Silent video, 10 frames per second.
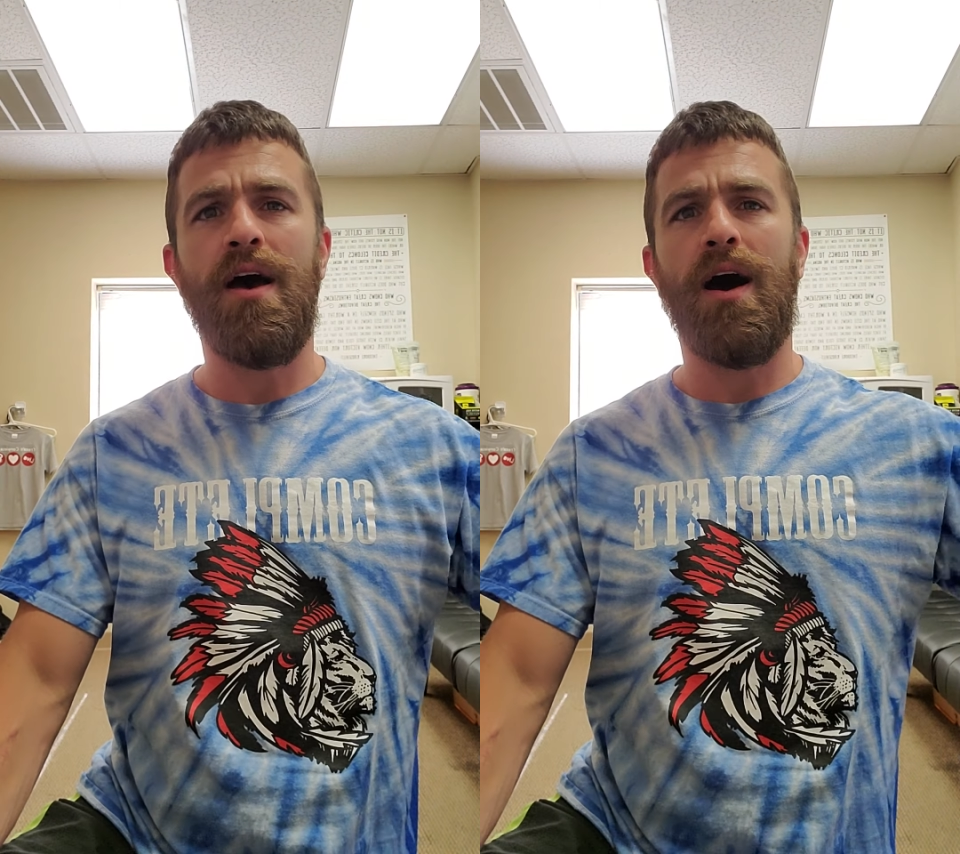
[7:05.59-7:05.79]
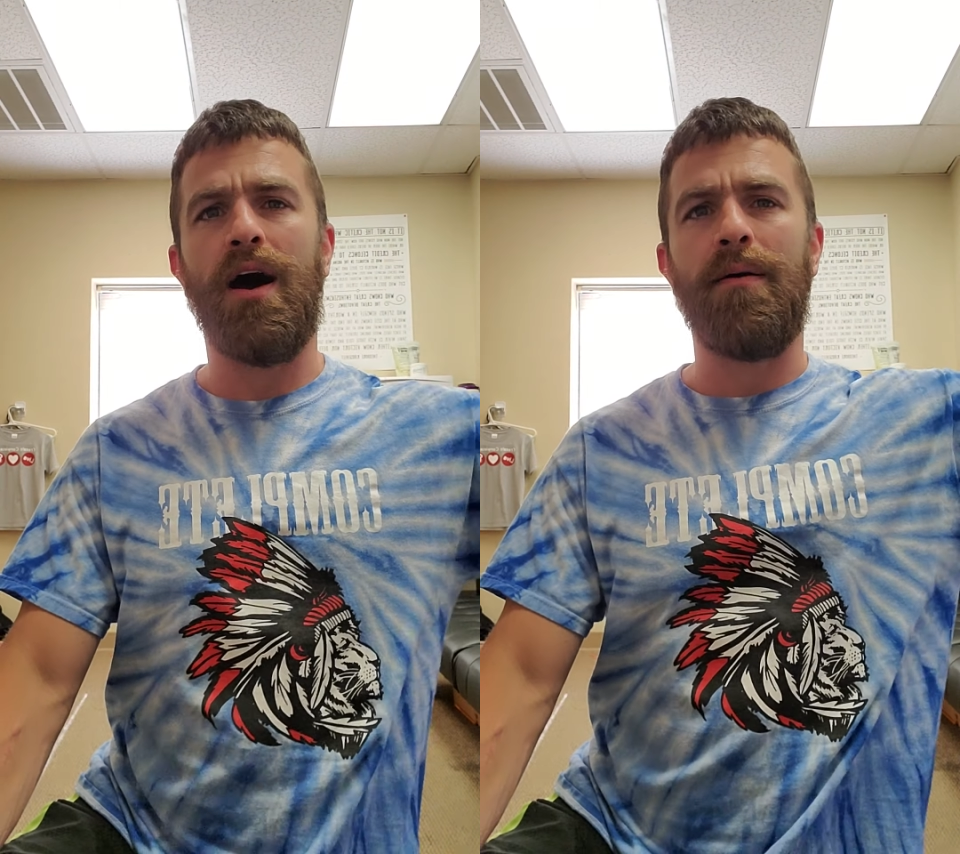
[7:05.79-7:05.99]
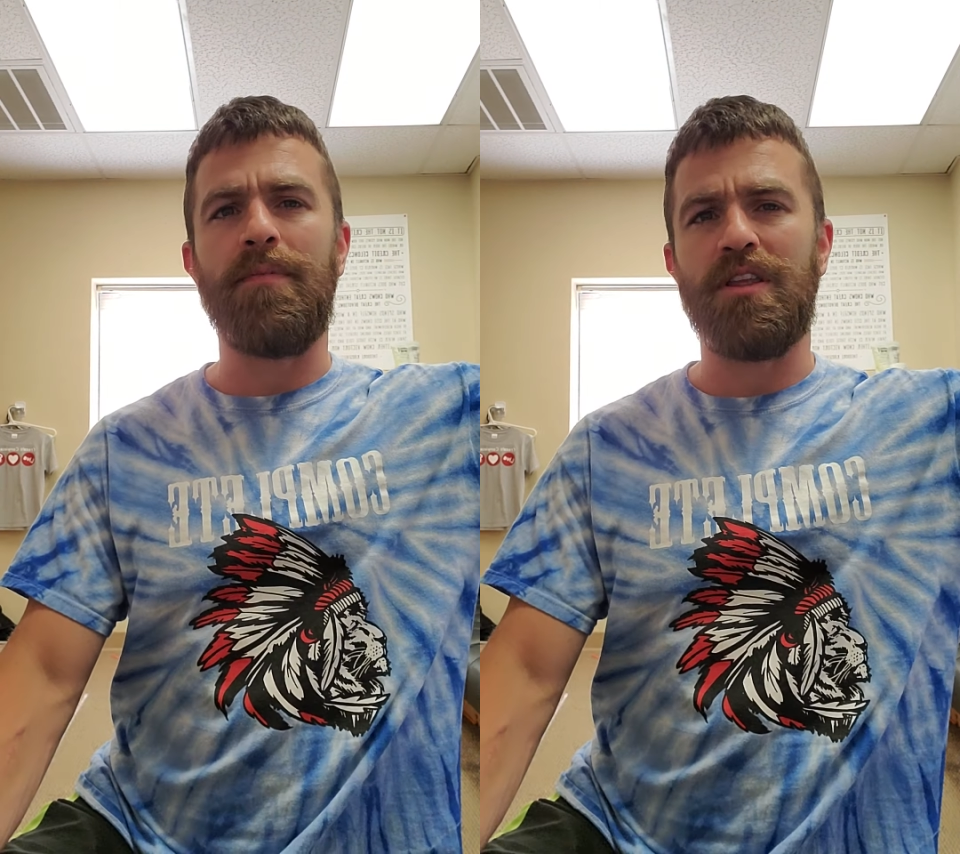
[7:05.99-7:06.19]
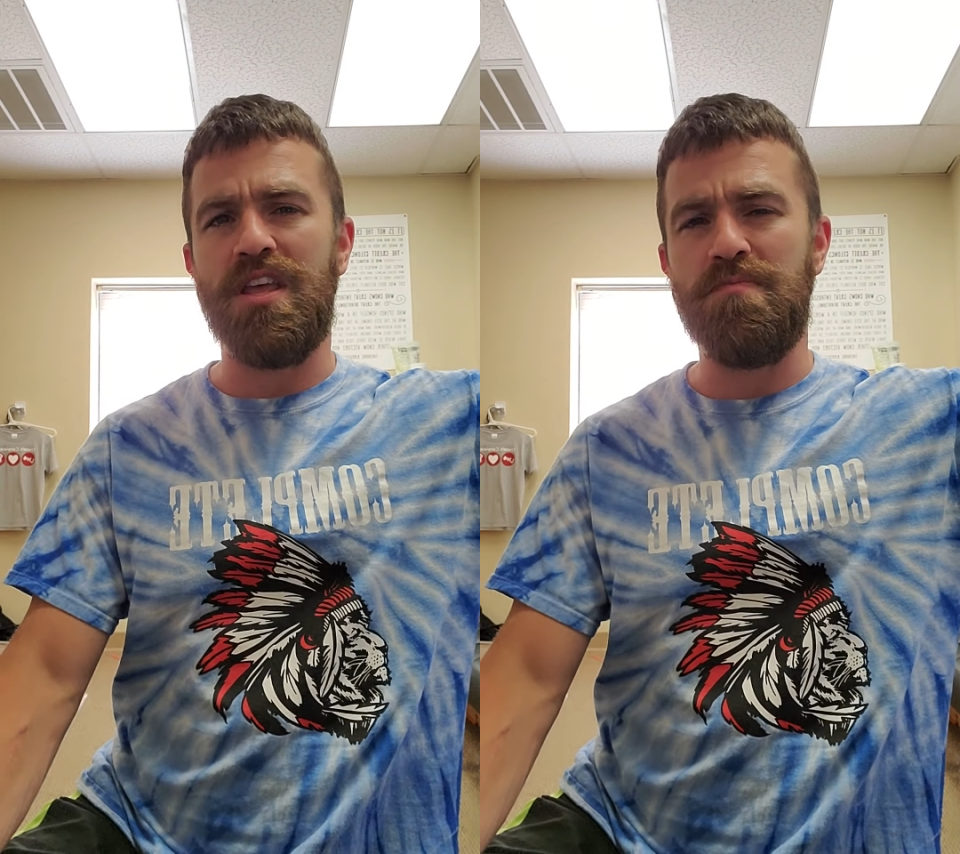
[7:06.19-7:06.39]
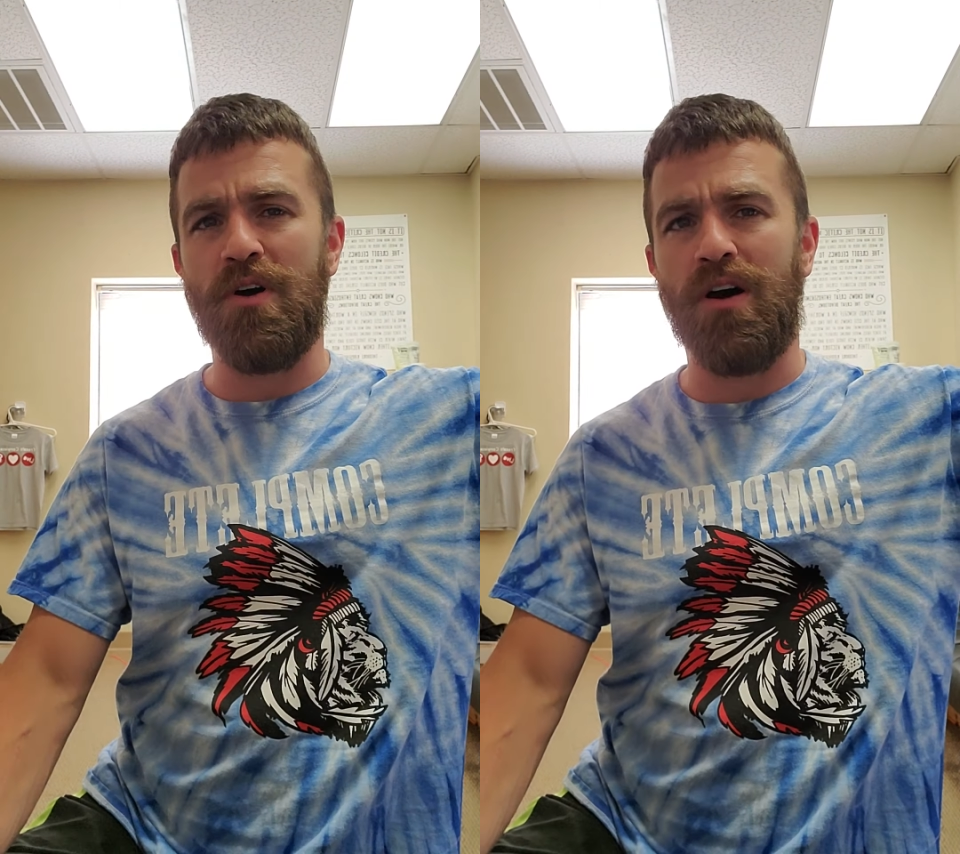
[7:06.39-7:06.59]
and
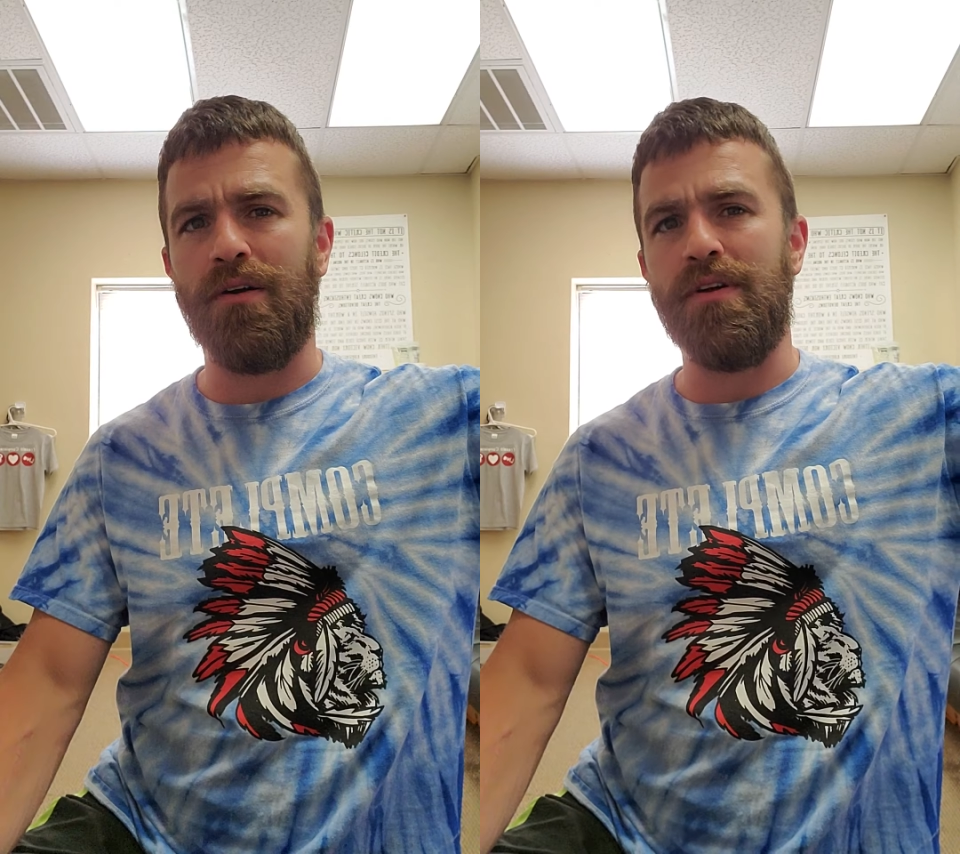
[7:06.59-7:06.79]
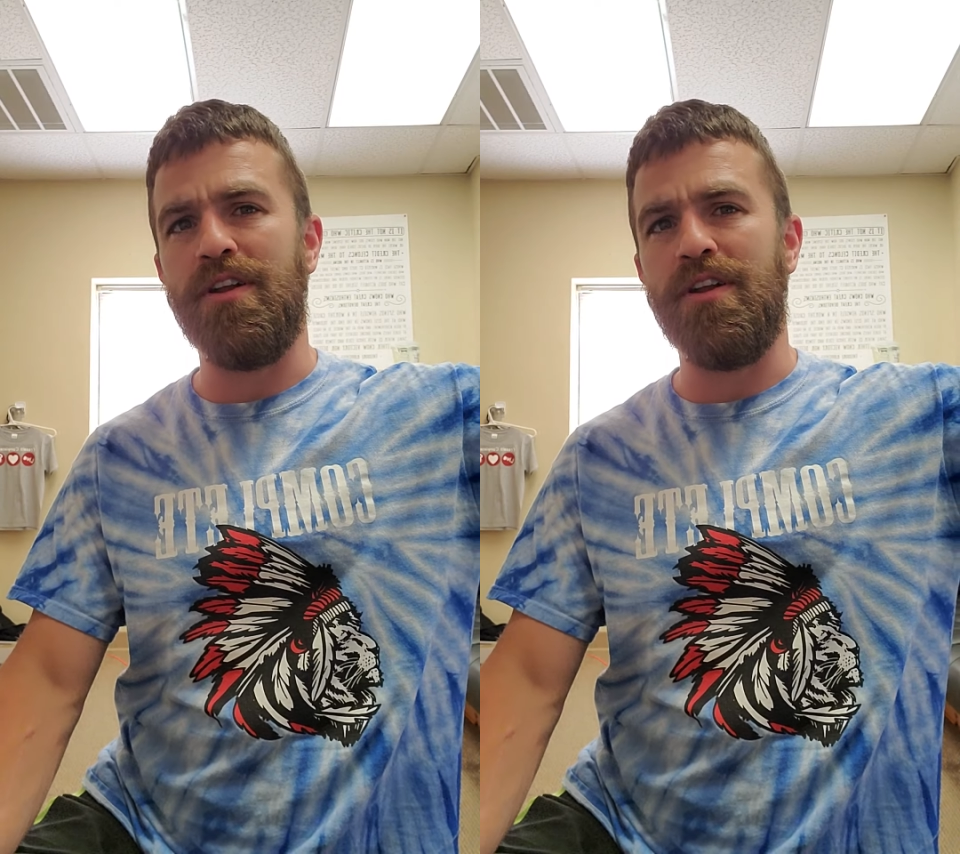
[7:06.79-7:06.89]
keep the heart rate